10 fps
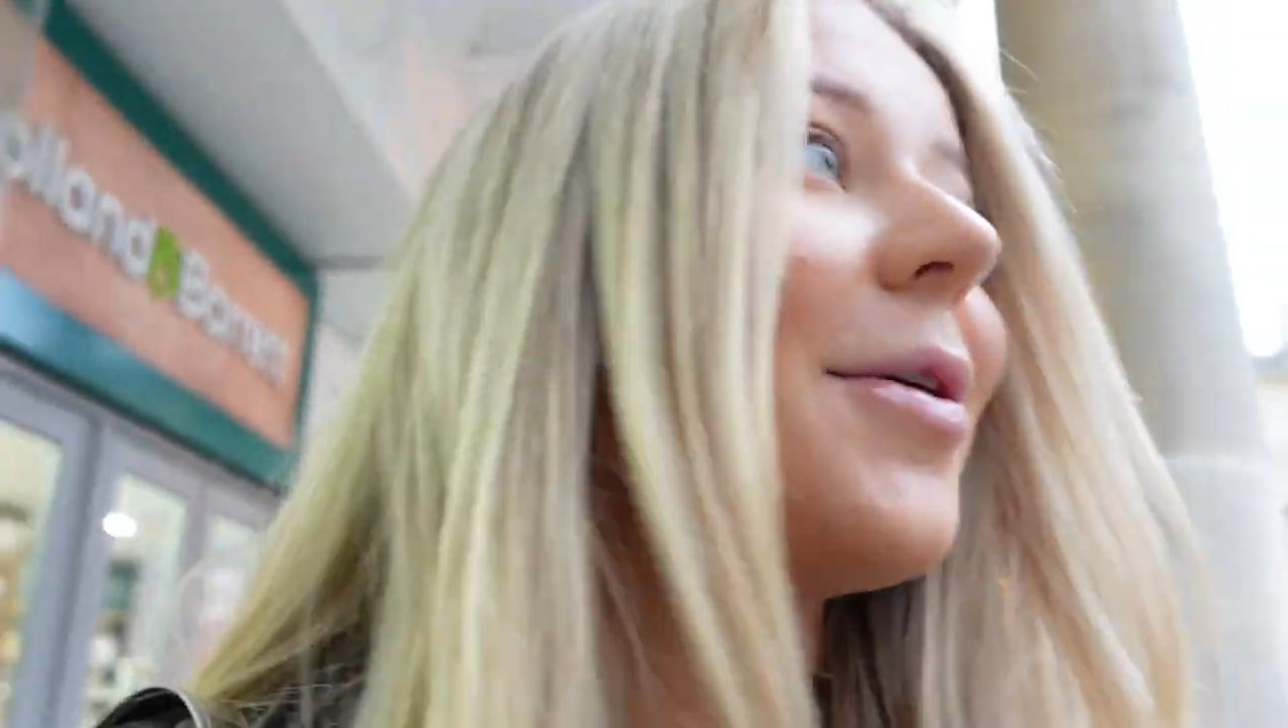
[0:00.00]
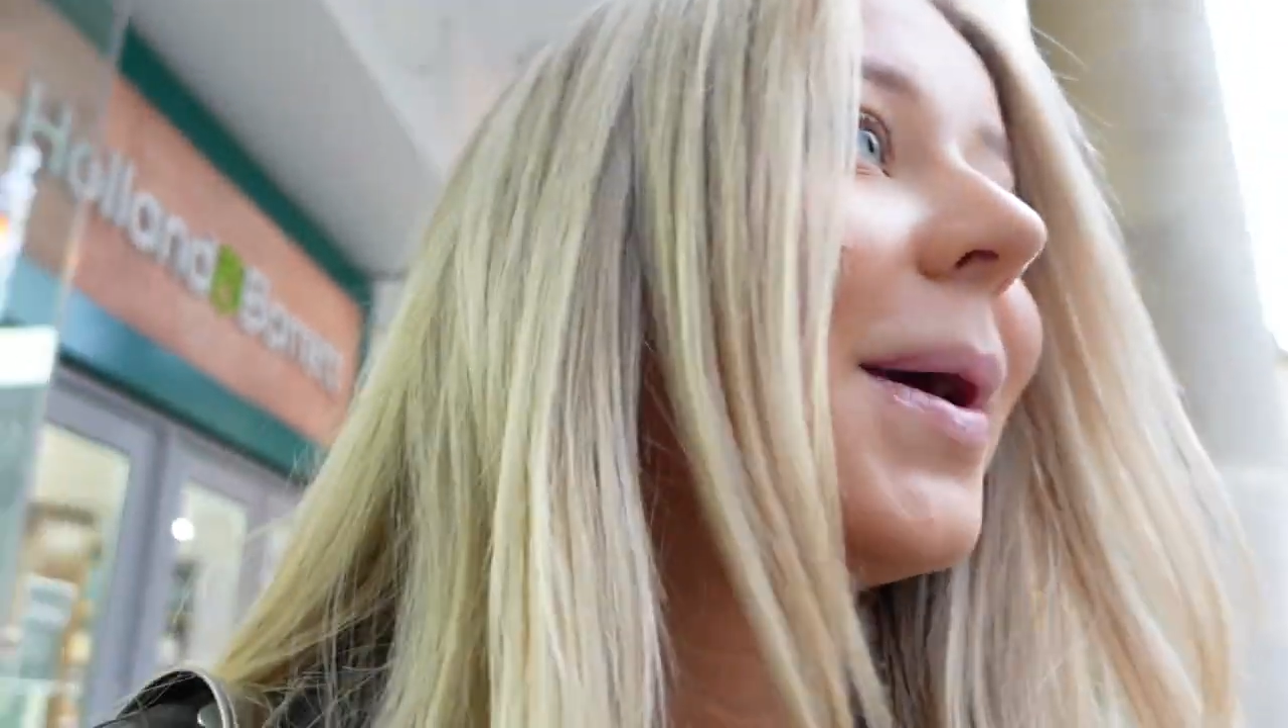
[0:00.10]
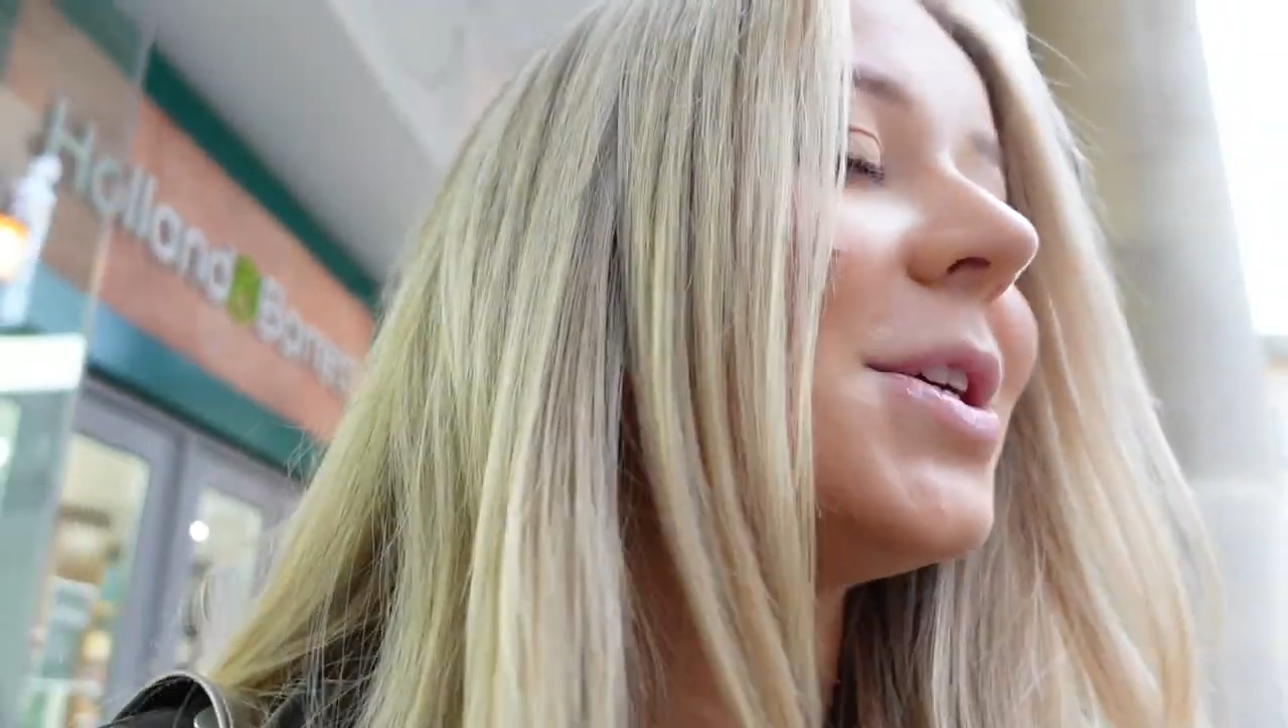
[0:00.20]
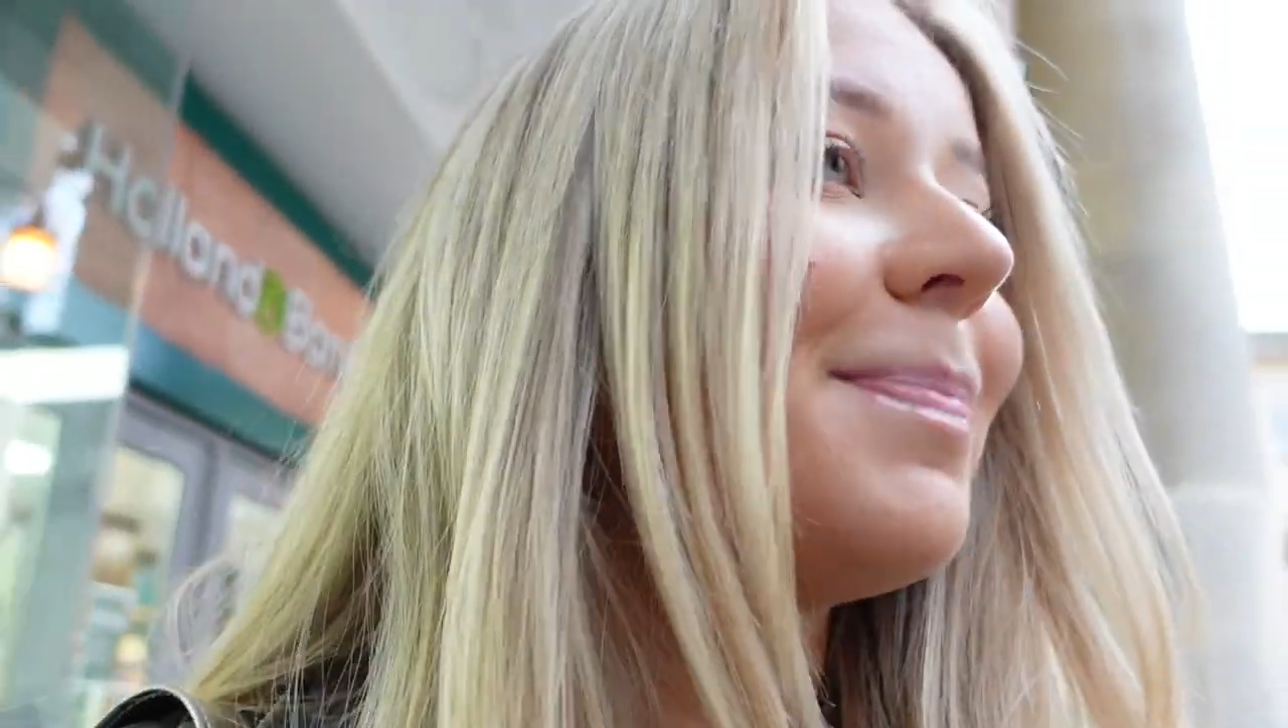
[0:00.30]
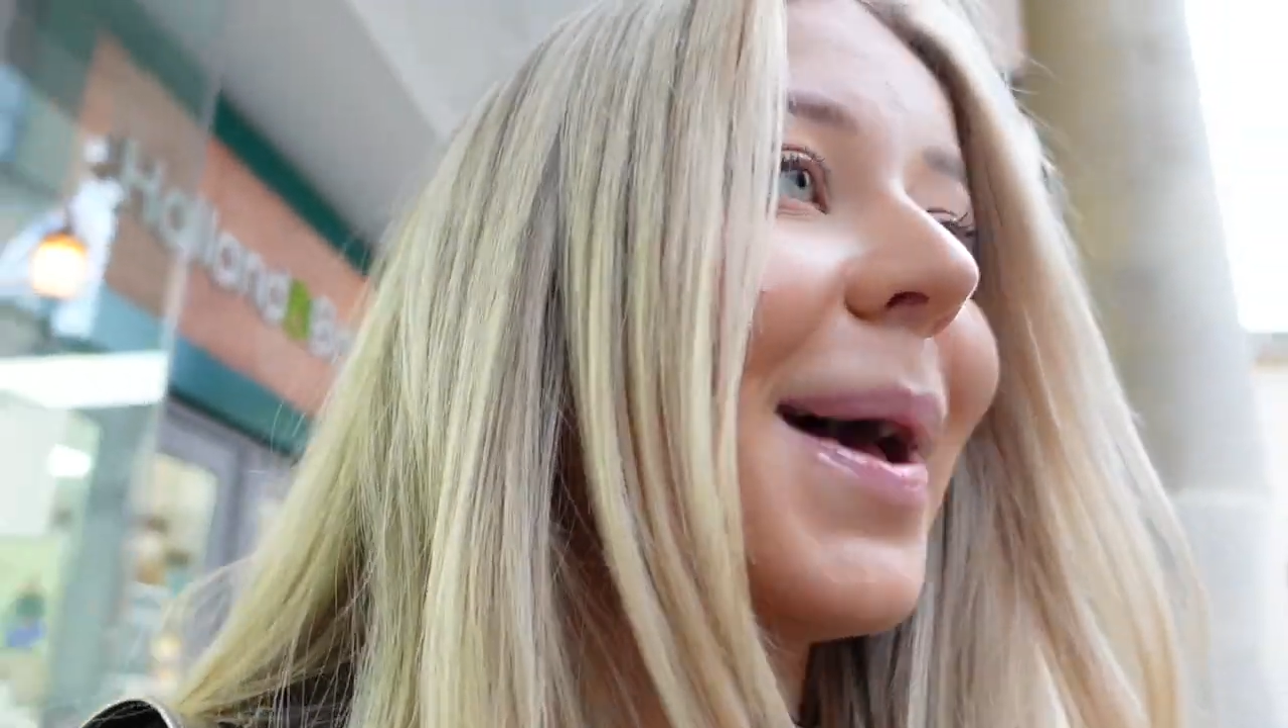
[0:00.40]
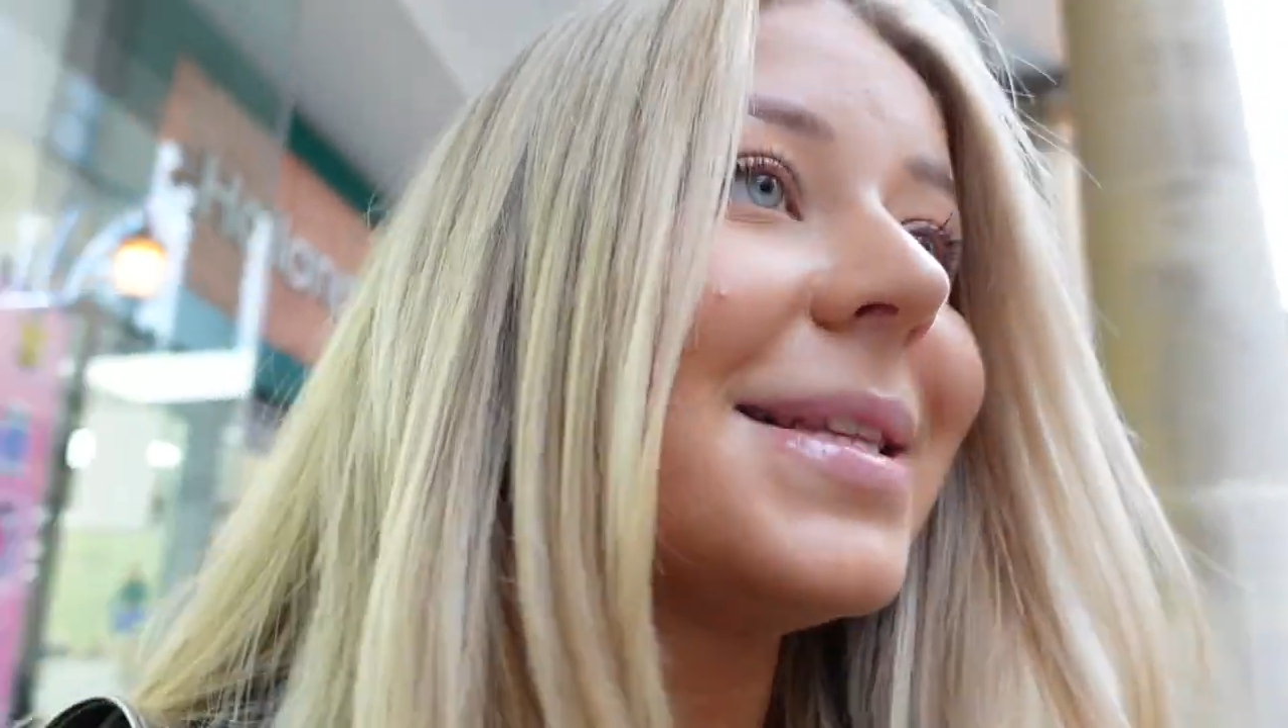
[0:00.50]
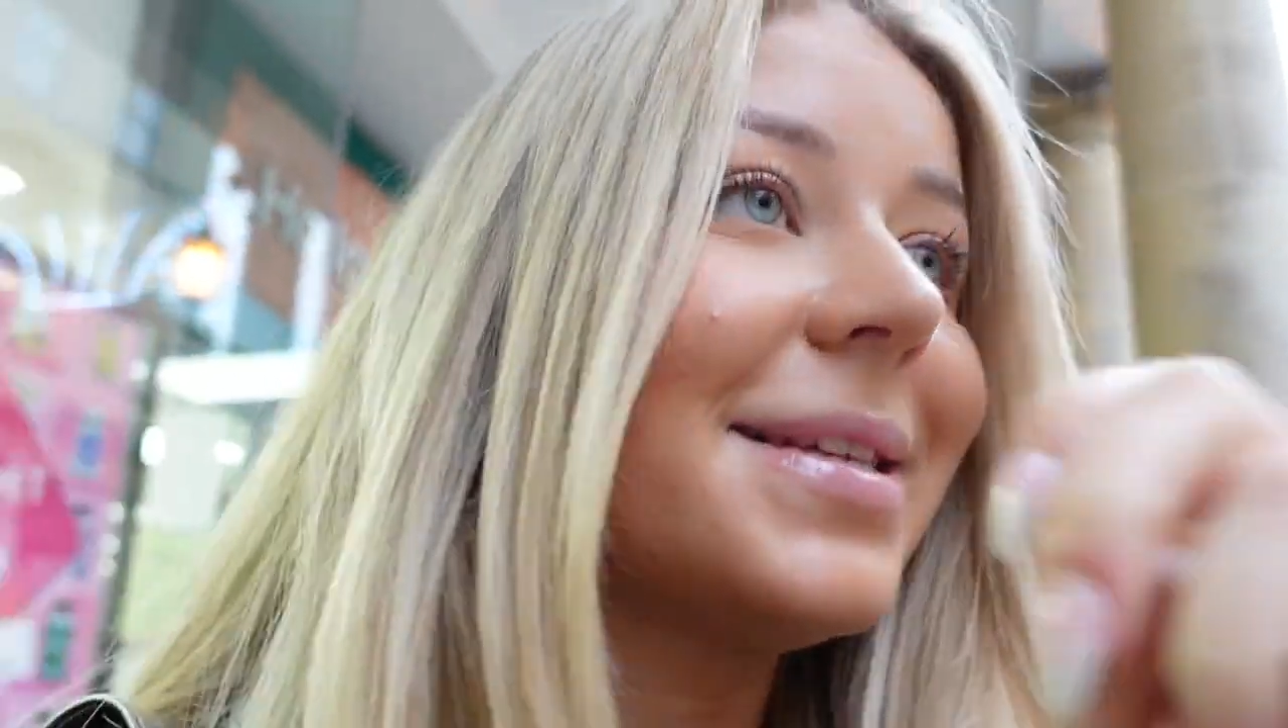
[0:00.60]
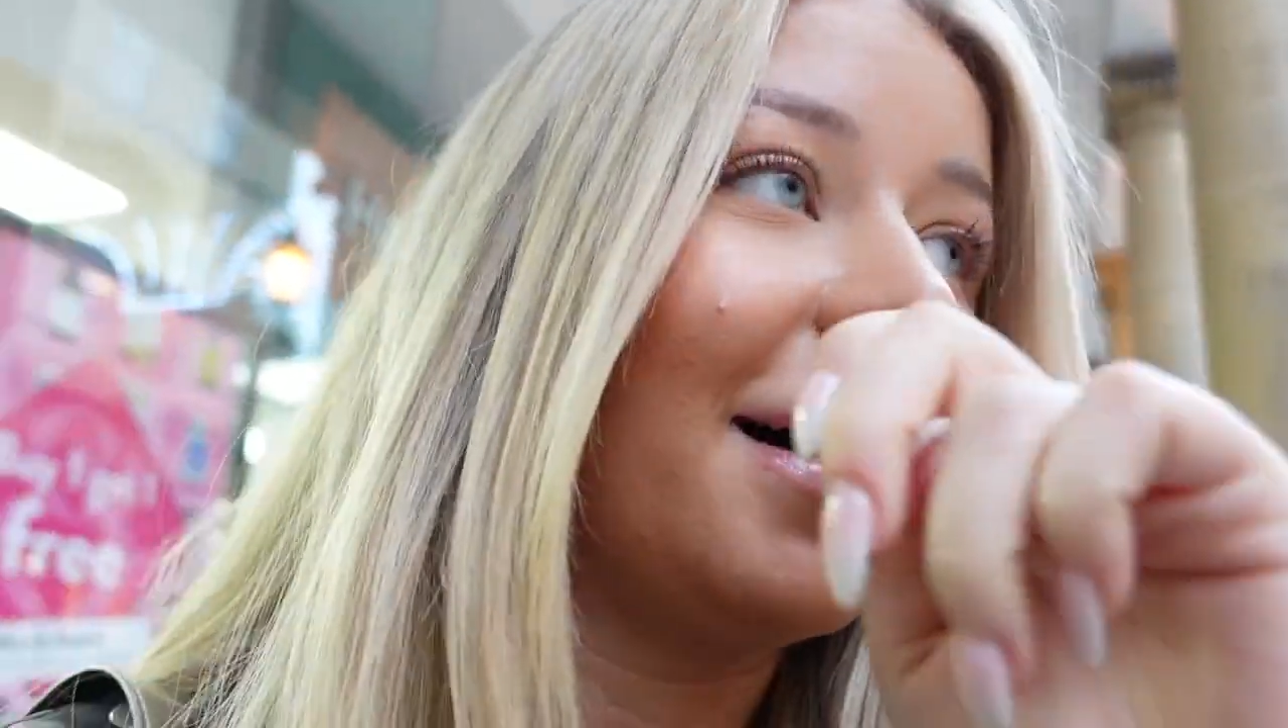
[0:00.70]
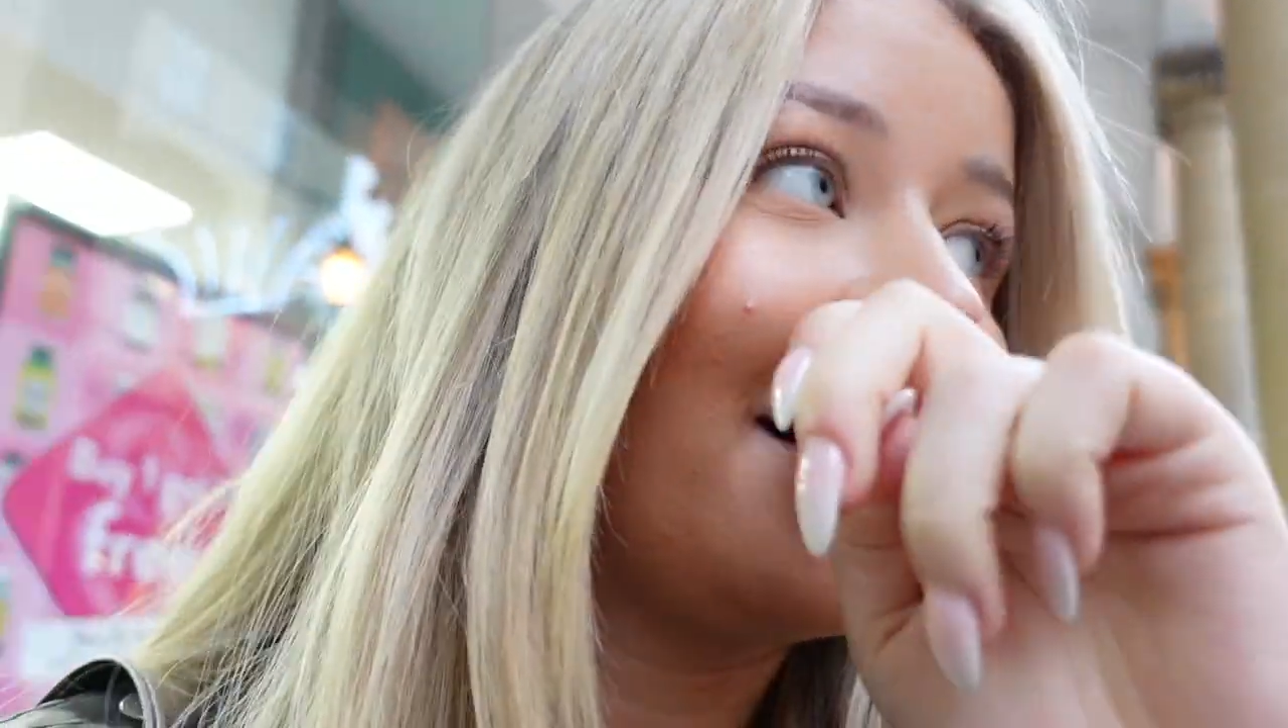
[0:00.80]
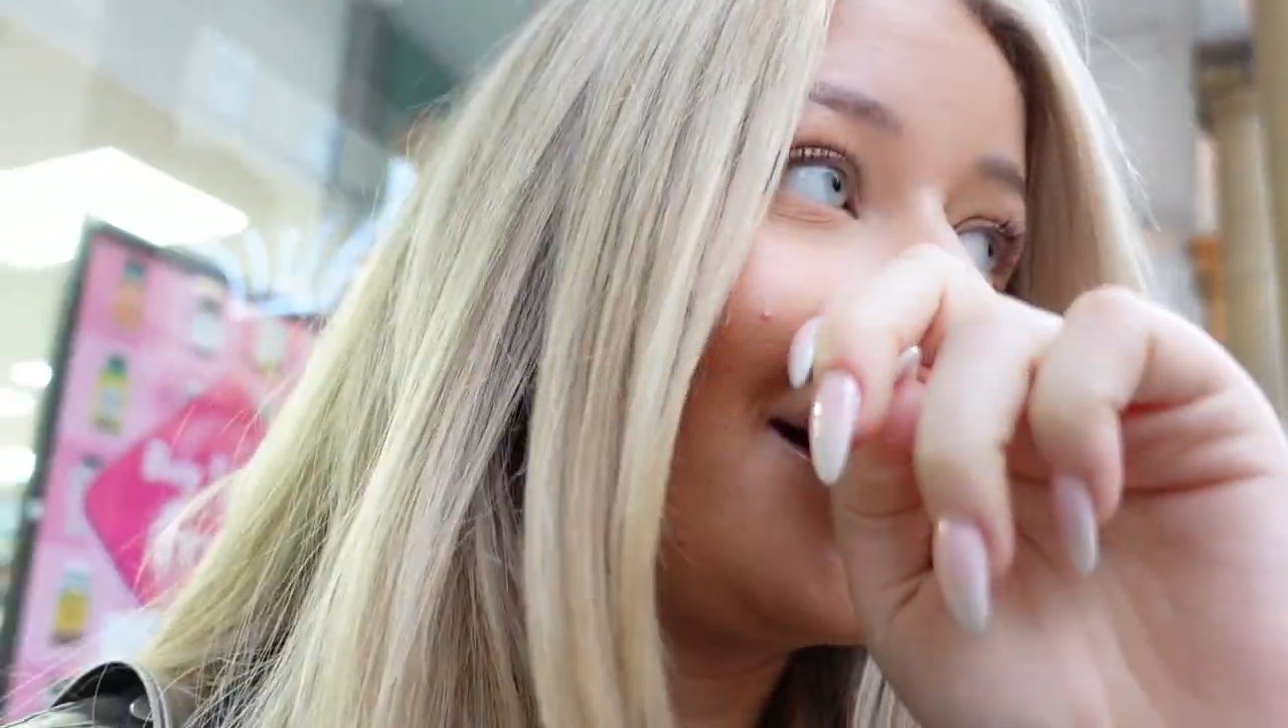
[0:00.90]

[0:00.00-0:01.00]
much better